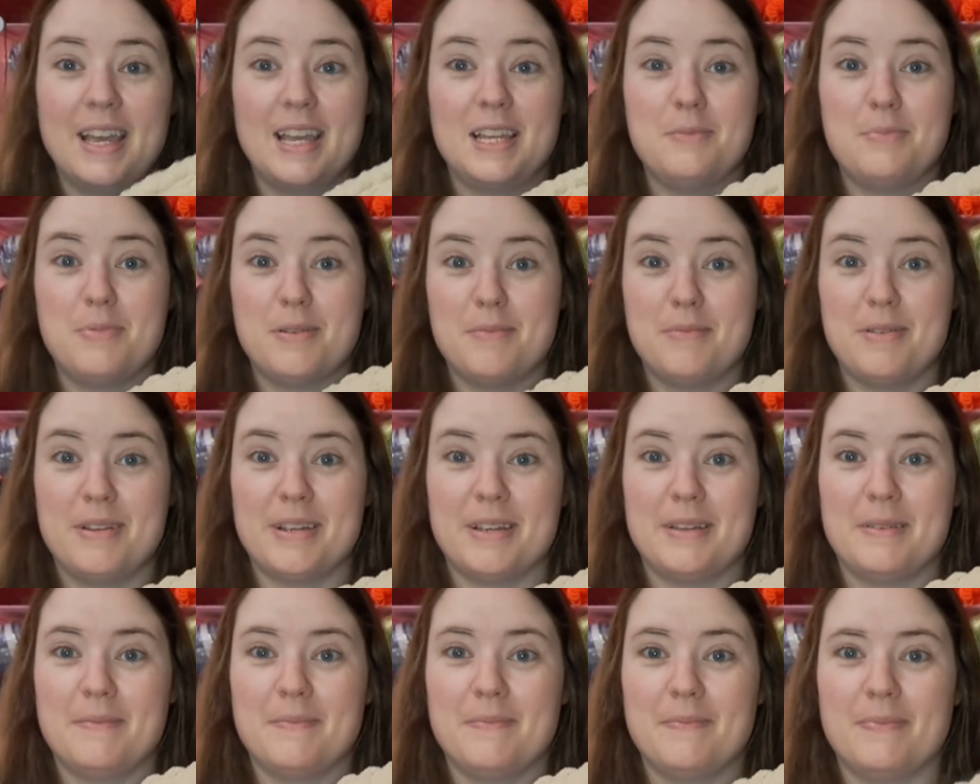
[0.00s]
He's pretty
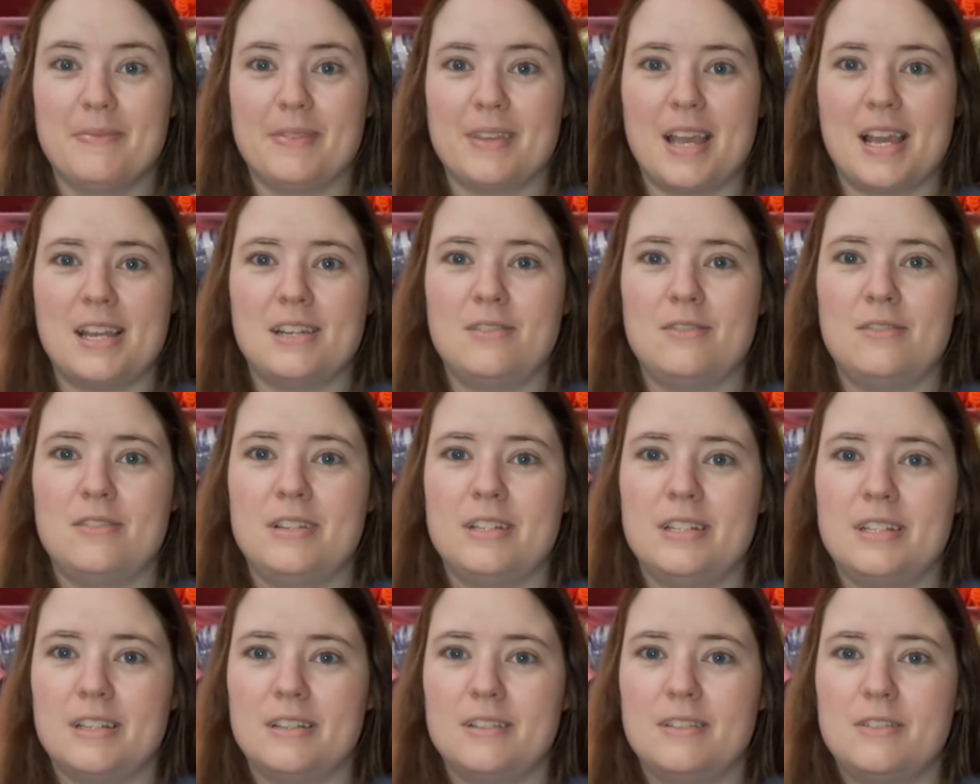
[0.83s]
big. I do
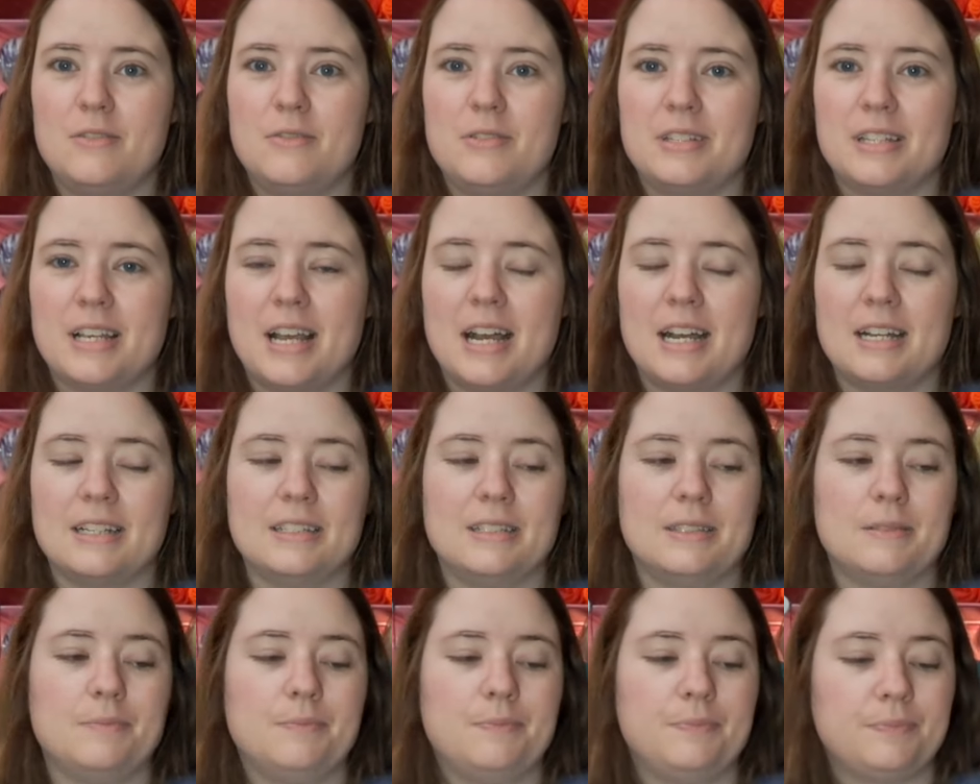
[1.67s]
need to do his
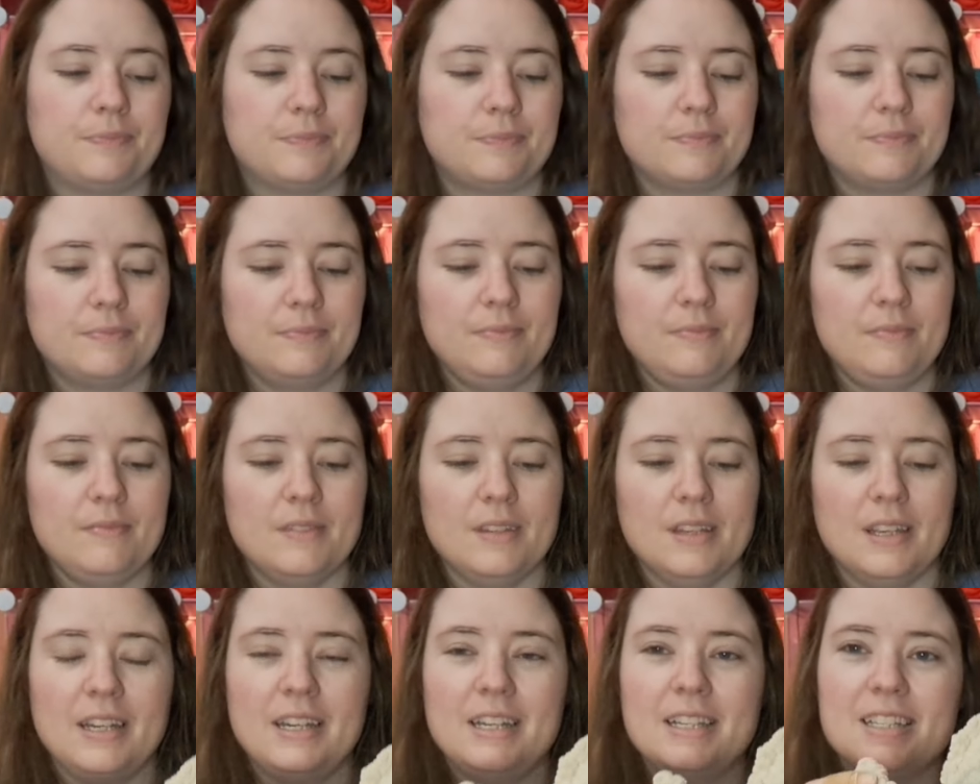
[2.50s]
eyes.
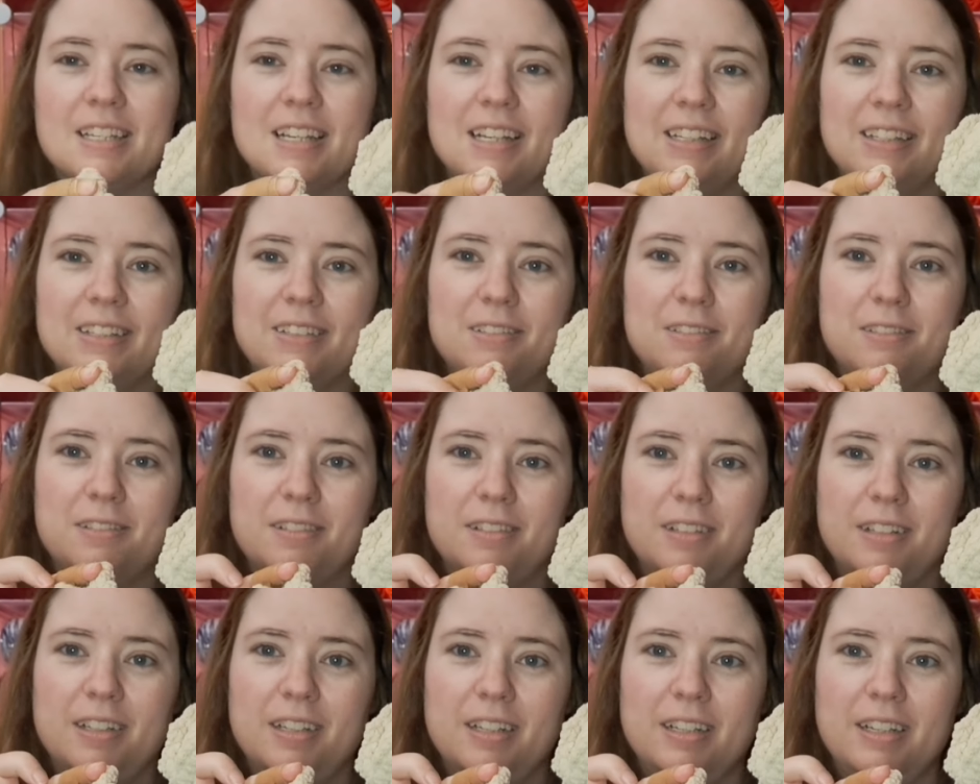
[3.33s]
And he's got little,
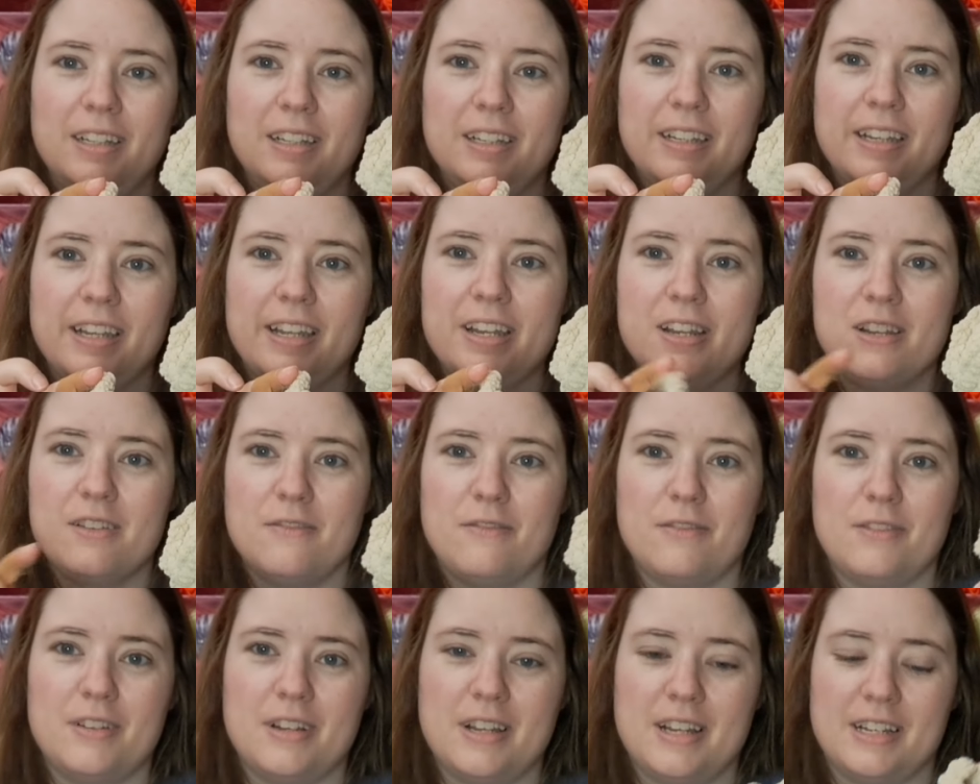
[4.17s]
each
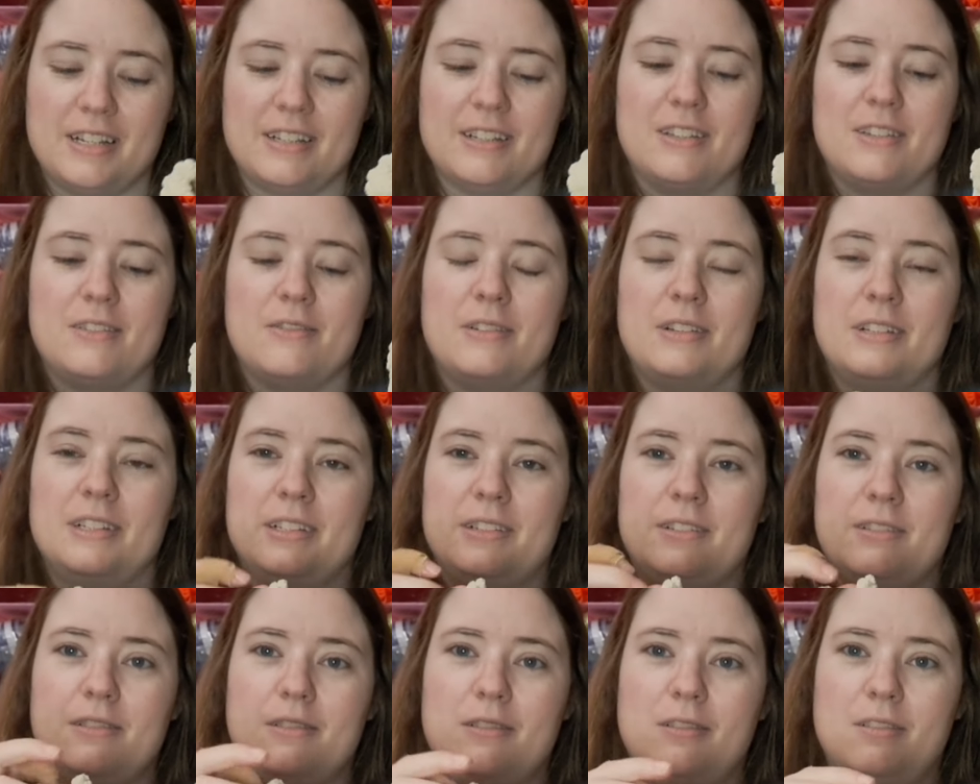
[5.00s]
foot has three
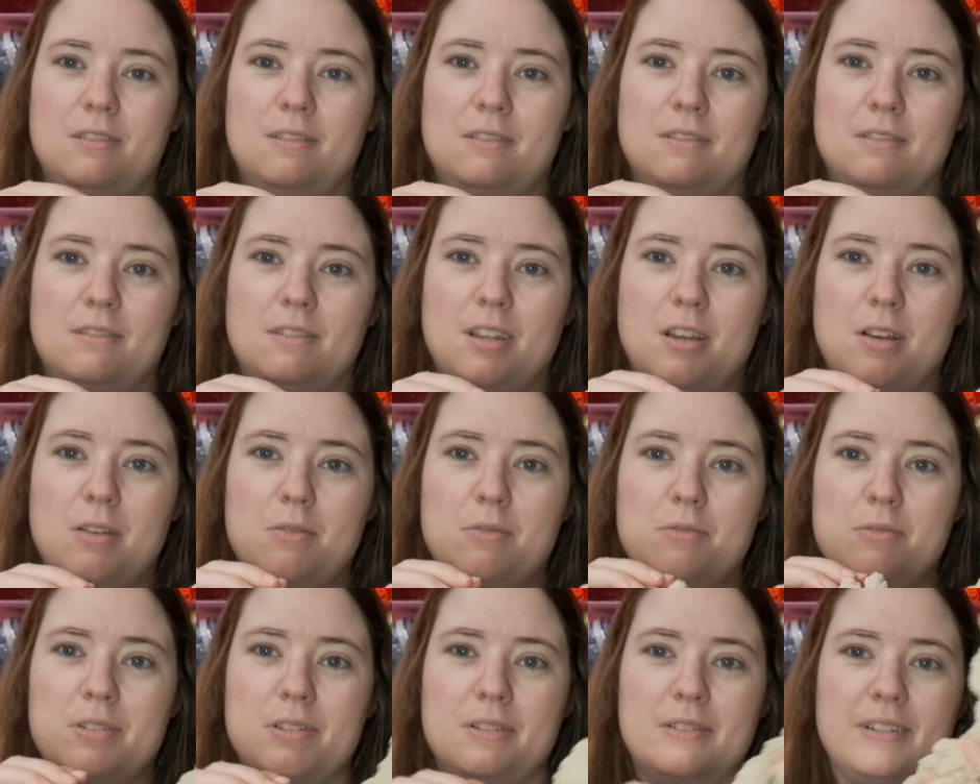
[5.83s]
little toes